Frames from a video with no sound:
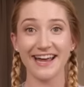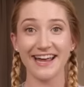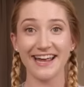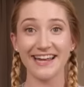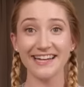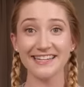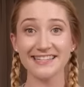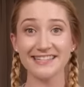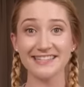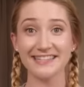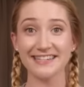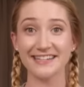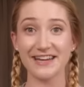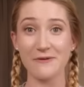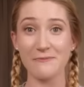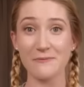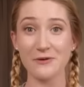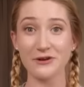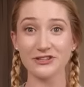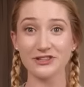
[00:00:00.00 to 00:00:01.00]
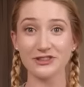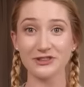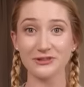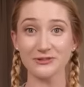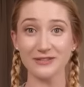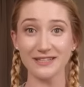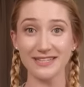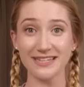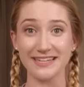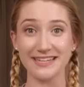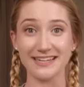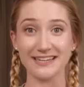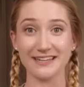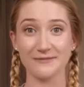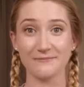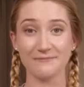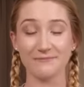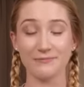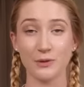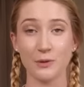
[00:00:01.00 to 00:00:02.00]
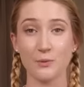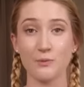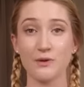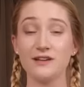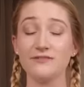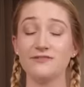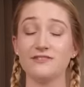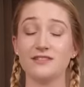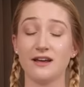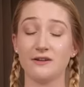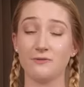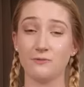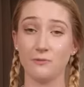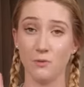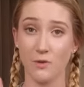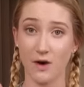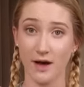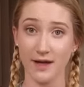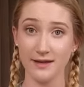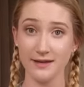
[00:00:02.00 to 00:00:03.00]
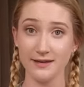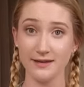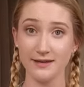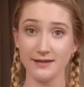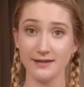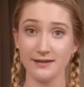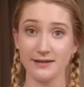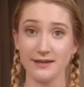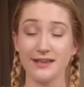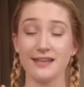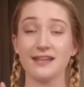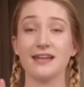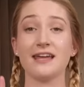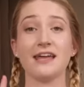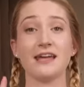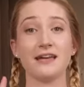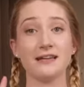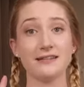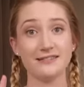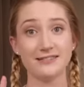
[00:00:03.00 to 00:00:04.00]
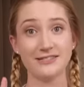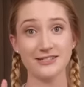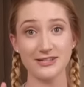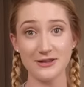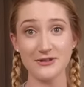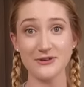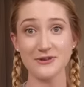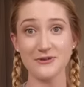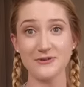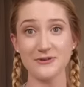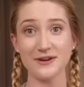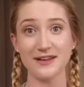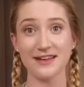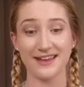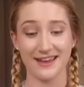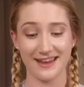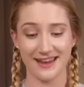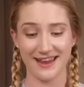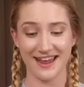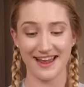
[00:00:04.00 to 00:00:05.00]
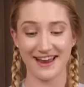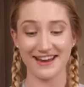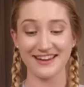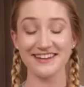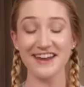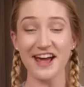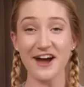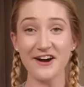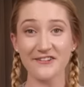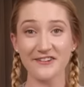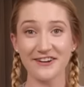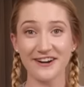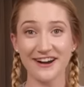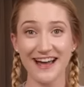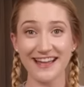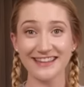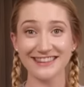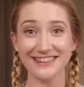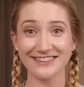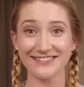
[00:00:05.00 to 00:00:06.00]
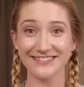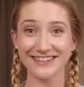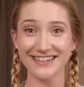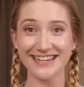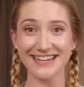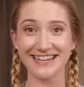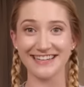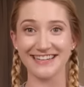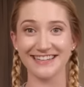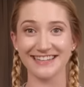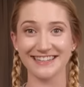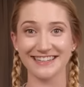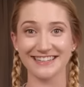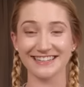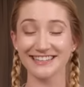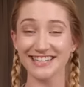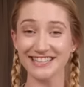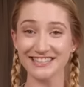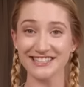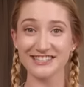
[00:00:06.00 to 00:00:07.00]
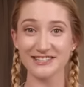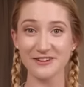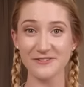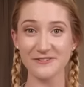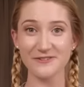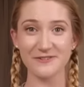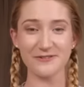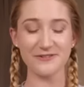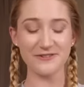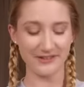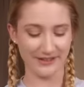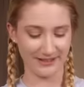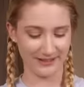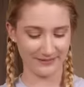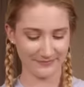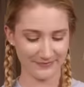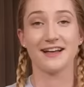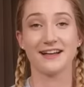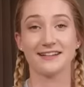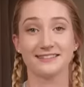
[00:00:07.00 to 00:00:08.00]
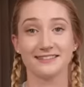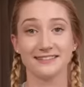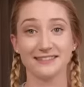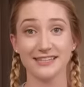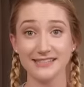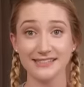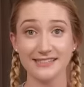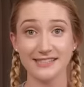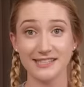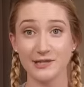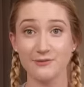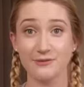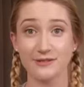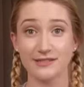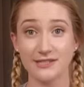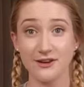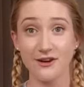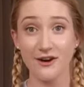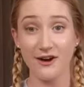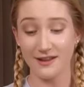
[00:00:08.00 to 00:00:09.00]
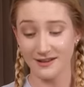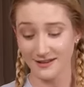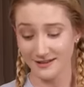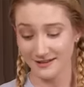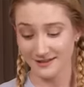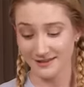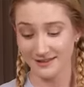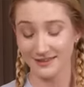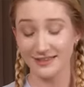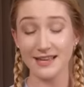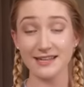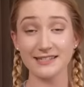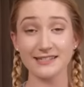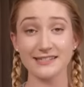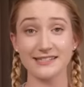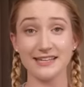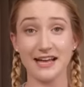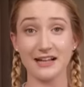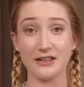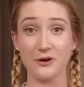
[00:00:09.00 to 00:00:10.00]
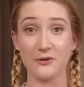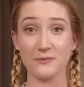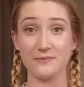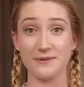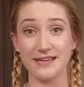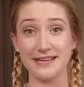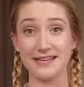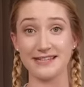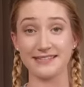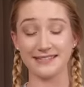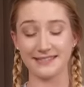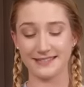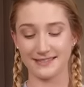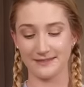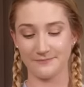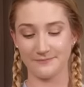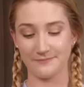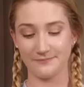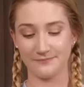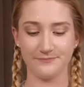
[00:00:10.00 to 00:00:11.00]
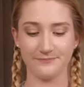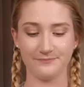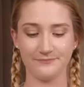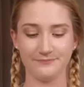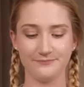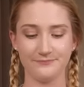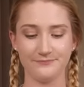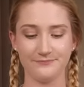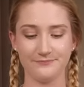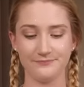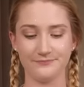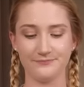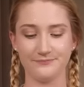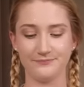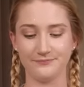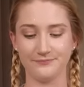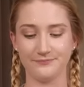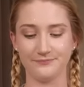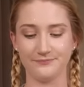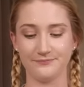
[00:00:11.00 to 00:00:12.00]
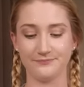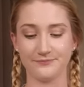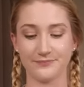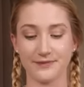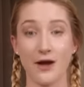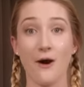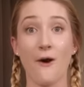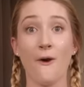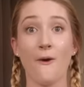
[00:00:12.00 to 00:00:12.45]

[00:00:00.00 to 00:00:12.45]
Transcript: It's the number three. We've done one and two and now we're at three. That's so cool. Let's see what's on this yellow piece. Hmm, oh,